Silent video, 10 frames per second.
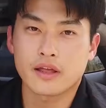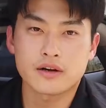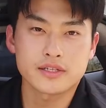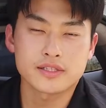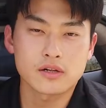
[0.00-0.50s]

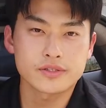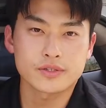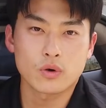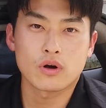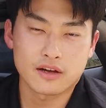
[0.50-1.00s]
There is
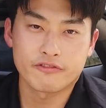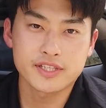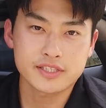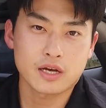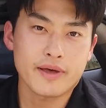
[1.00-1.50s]
also a
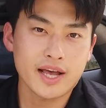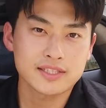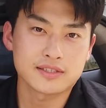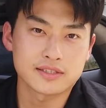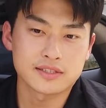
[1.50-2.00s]
risk of
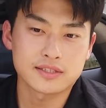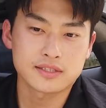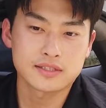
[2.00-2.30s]
accidents